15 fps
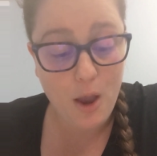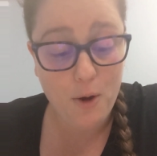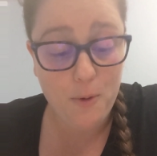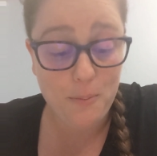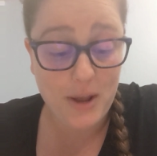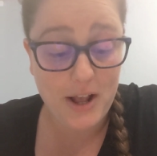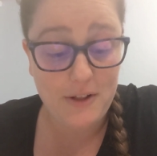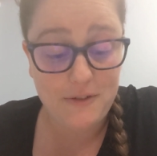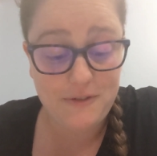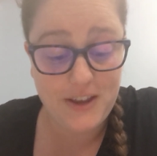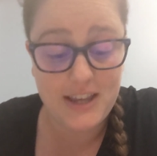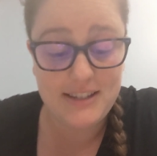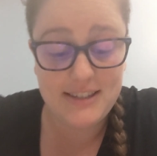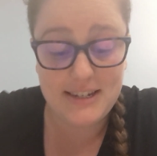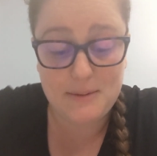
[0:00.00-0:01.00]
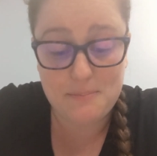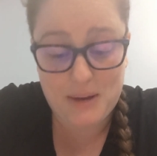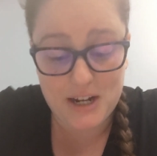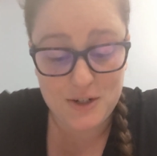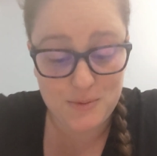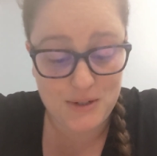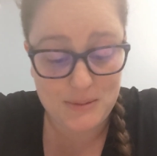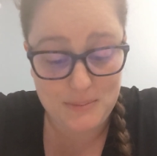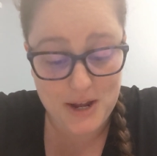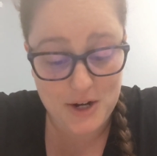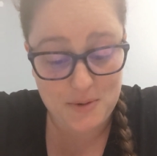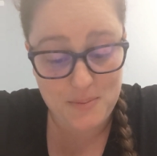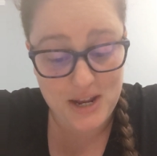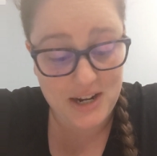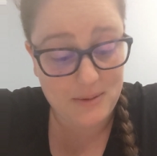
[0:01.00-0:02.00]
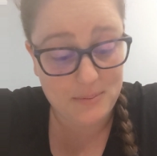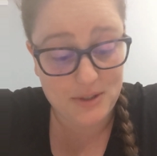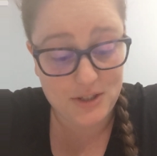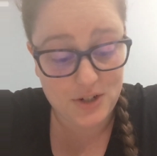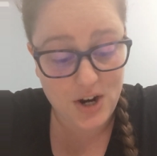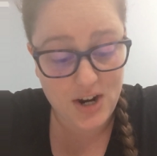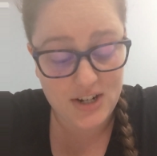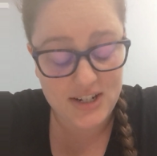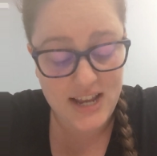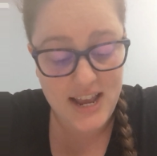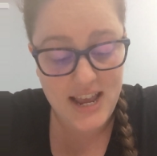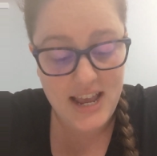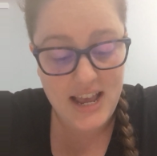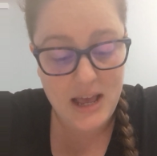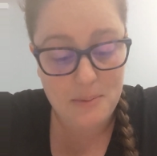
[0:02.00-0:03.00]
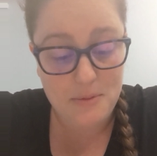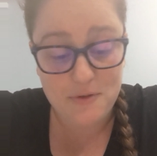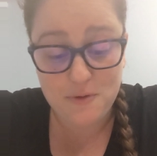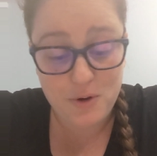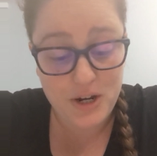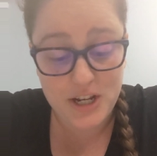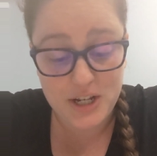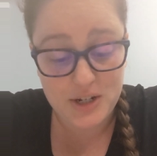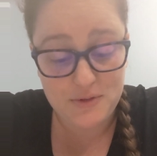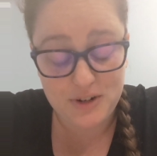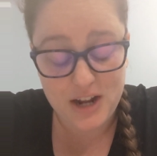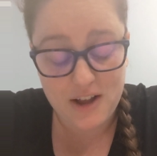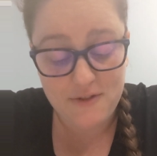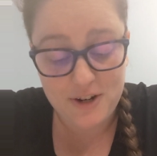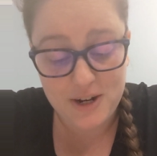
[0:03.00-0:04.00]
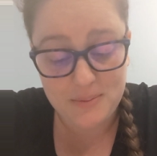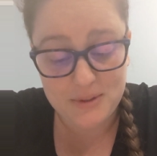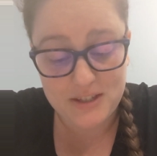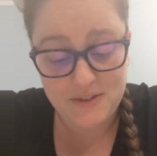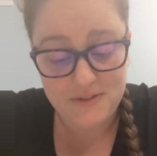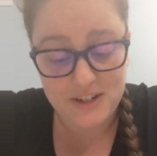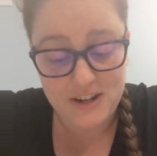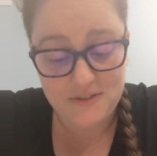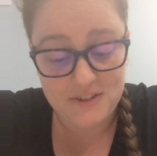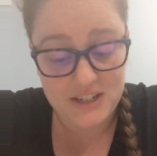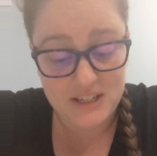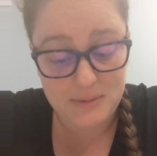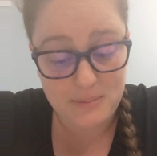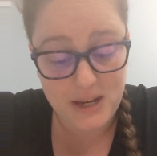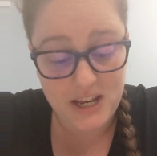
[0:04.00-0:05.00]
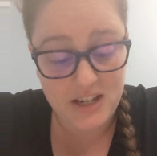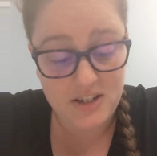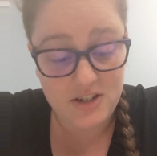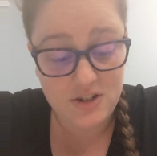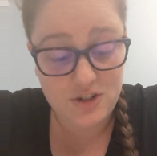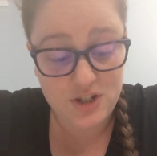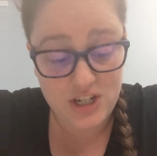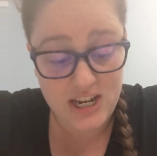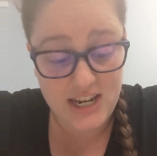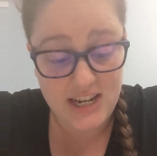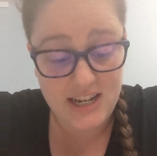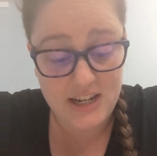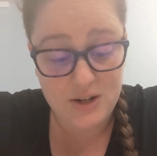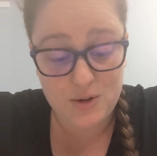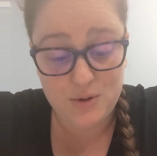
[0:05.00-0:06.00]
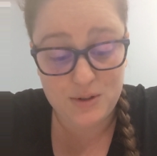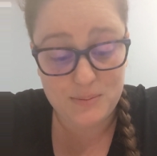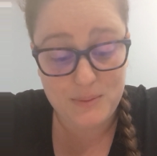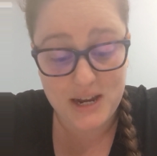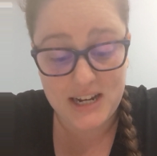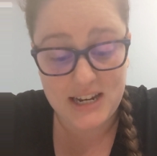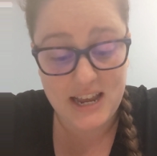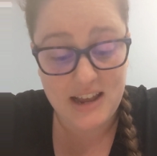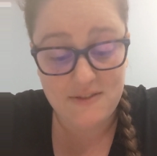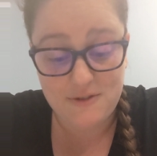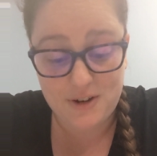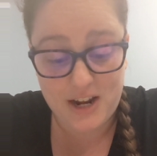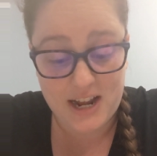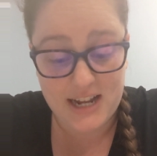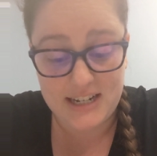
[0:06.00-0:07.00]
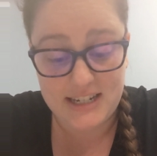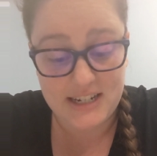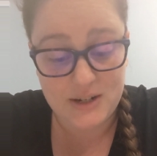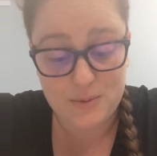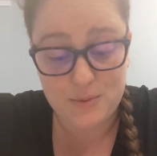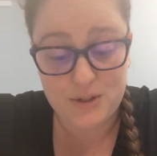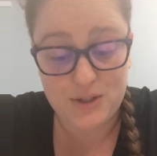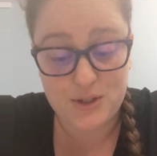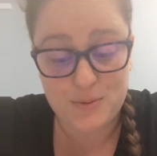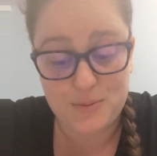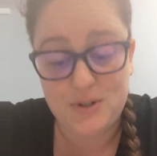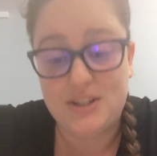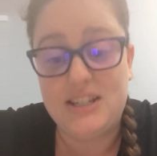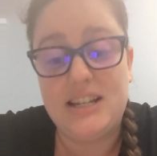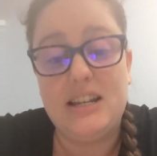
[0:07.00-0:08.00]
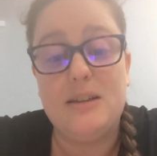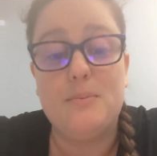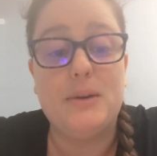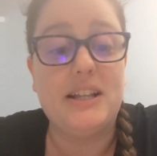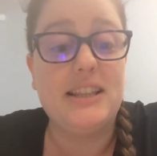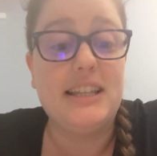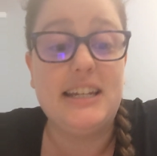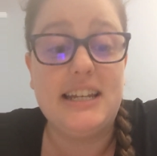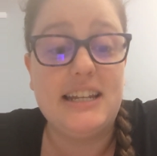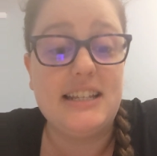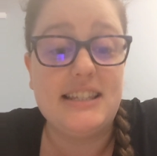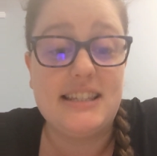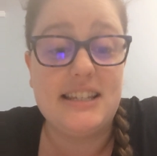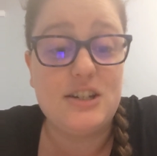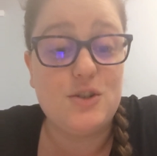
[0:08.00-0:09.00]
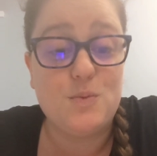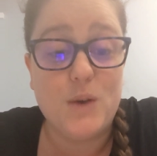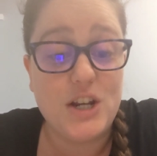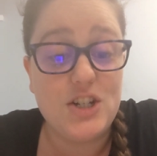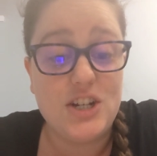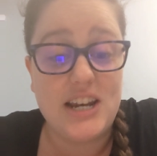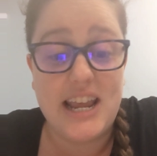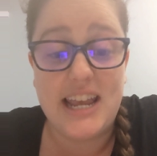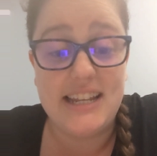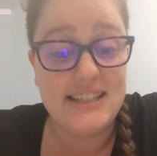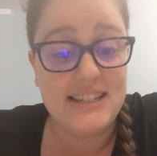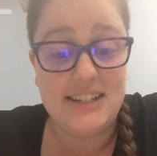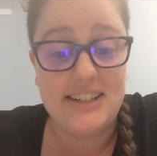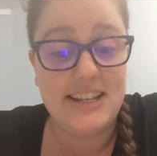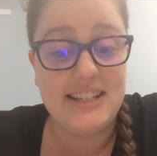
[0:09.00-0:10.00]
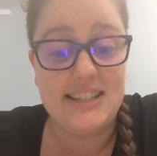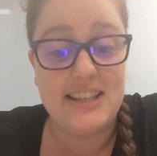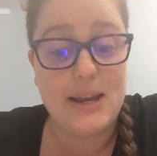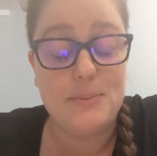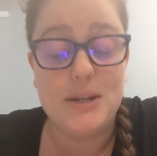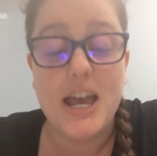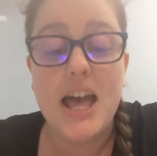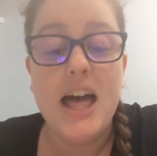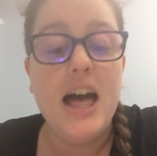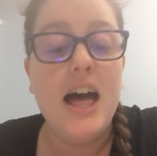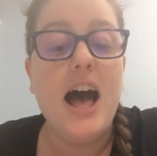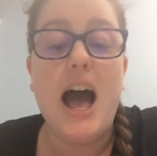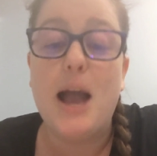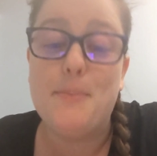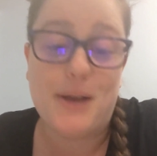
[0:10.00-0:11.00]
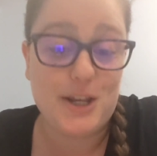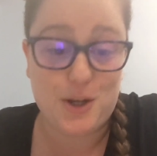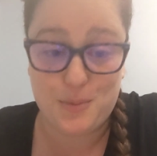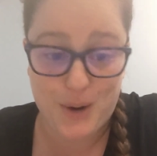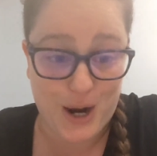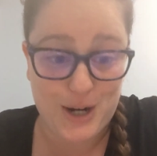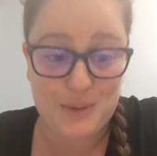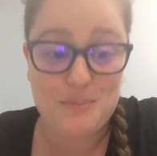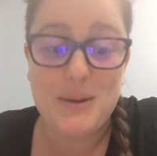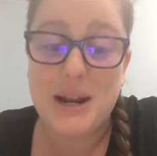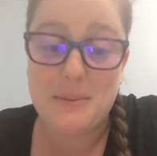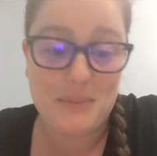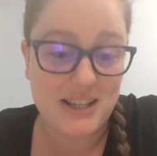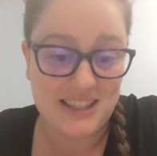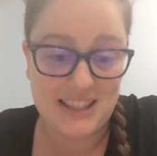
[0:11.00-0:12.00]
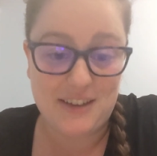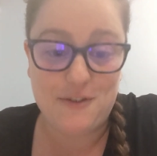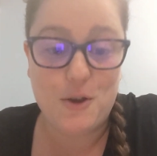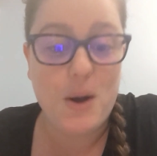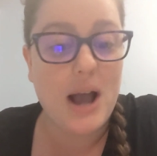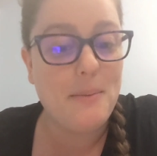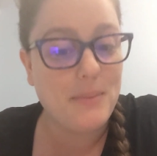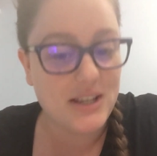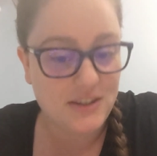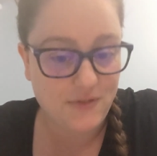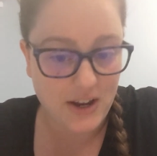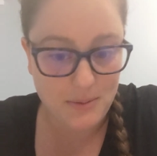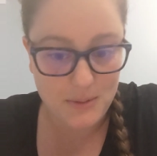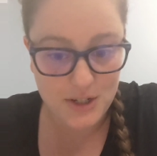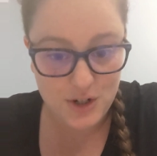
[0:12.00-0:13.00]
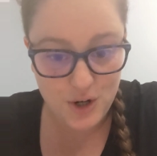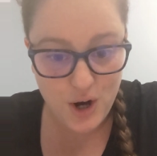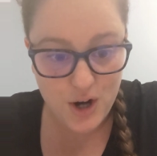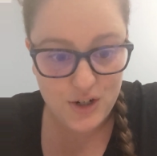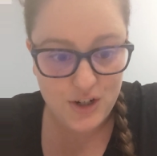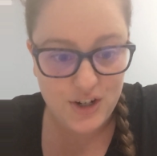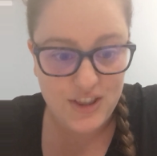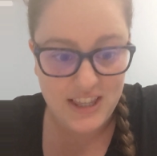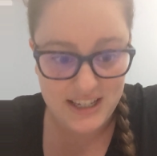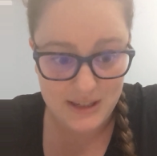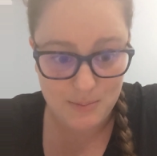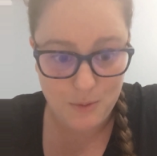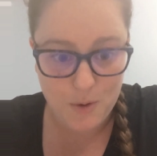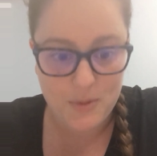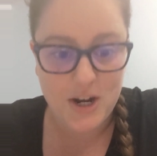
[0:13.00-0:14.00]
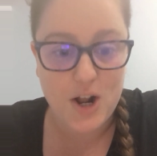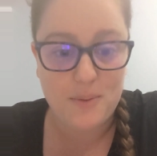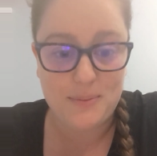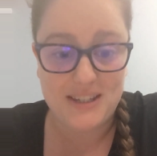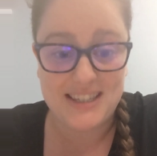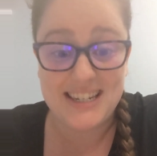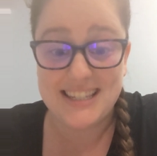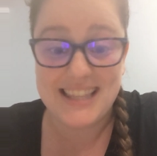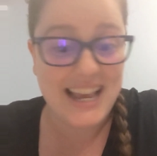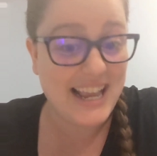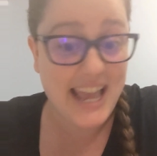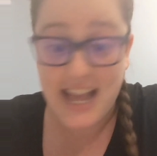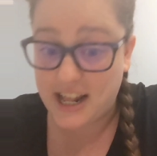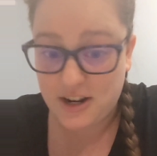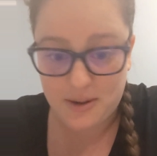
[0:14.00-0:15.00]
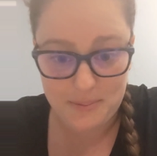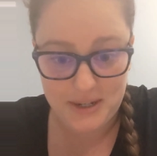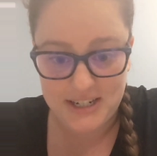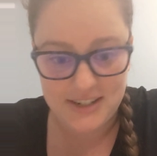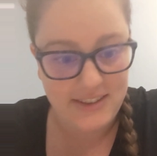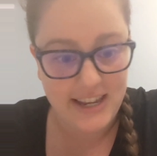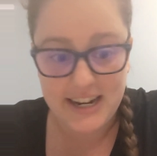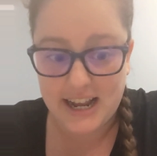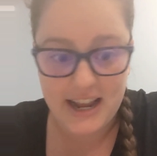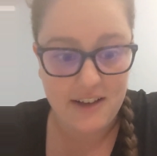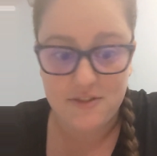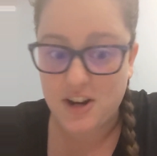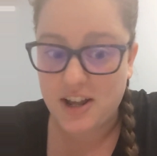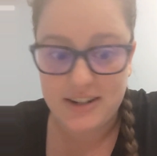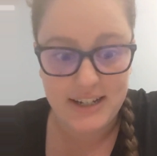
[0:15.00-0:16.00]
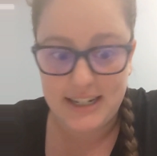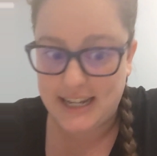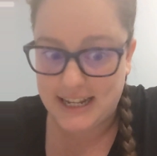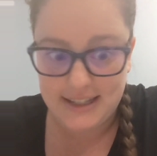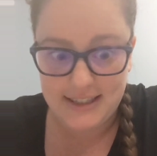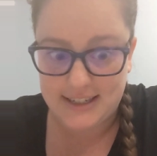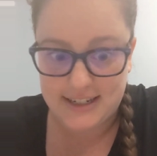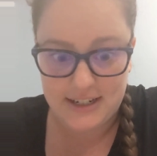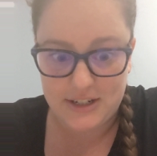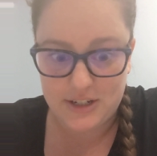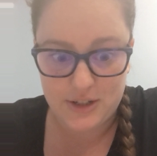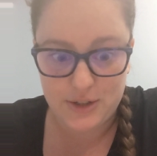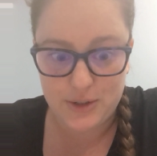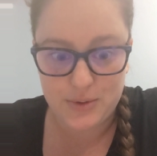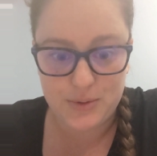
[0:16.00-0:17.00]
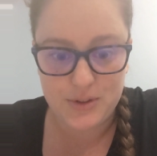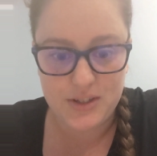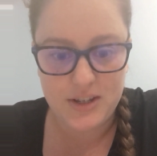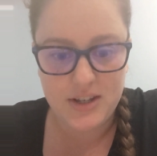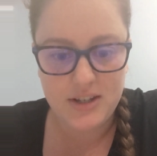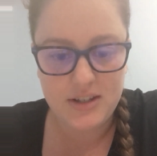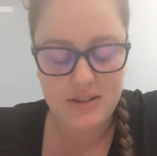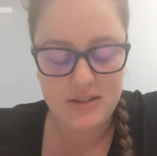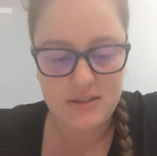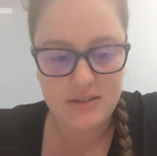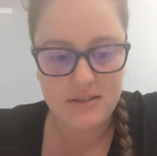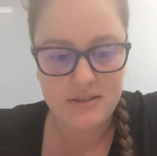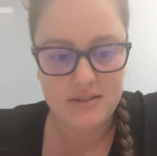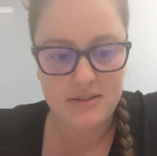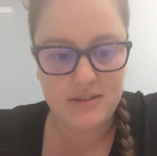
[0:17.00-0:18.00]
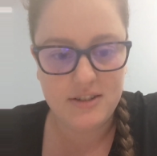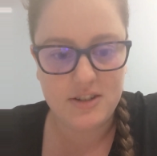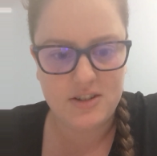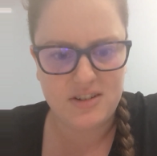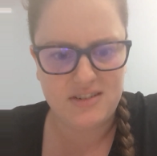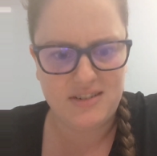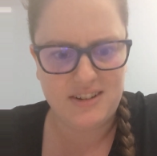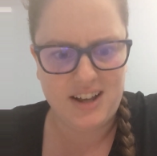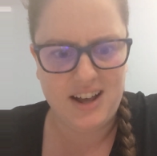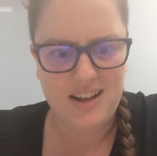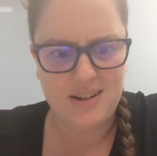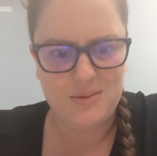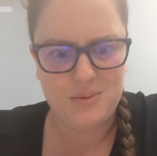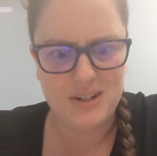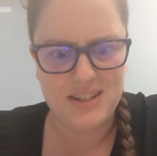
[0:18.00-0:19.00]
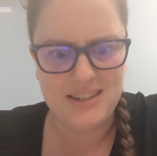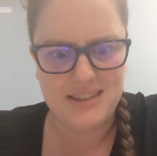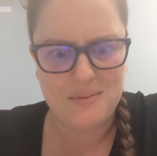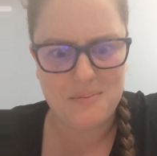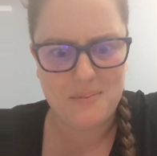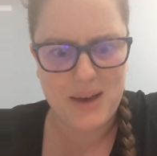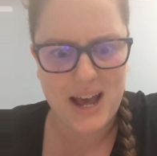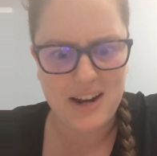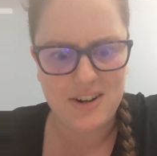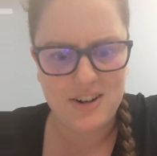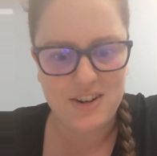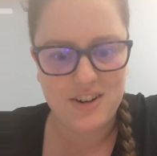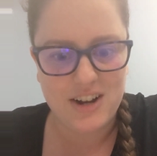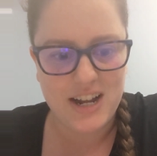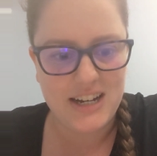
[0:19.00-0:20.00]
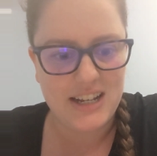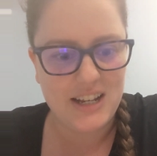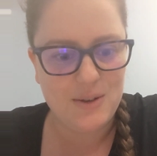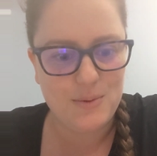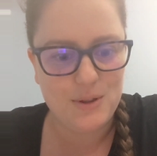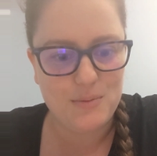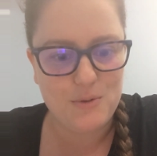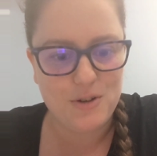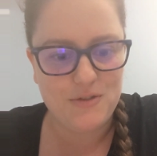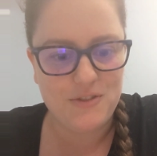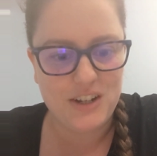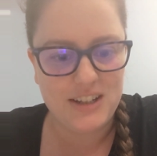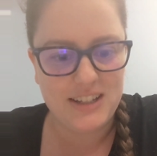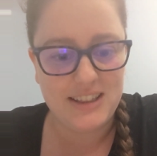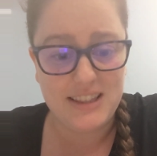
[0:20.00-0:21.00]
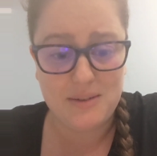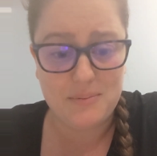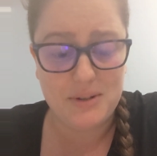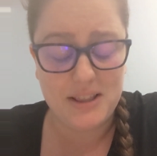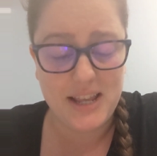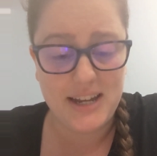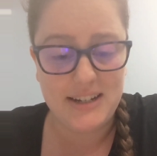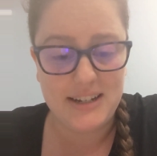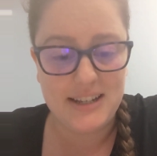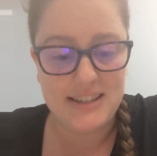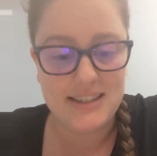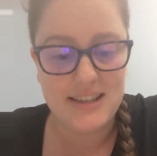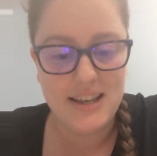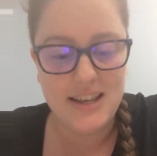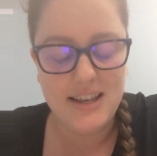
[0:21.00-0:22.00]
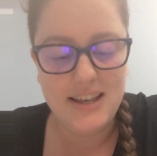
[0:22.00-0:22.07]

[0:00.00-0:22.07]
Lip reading: Her pale face and impetuous manner made him start, and before he could recover himself enough to speak, she, in whose mind every idea was superseded by Lydia's situation, hastily exclaimed, I beg your pardon, but I must leave you. I must find Mr. Gardiner this moment on business that cannot be delayed. I have not an instant to lose. Good God, what's the matter? Cried he, with more feeling than politeness.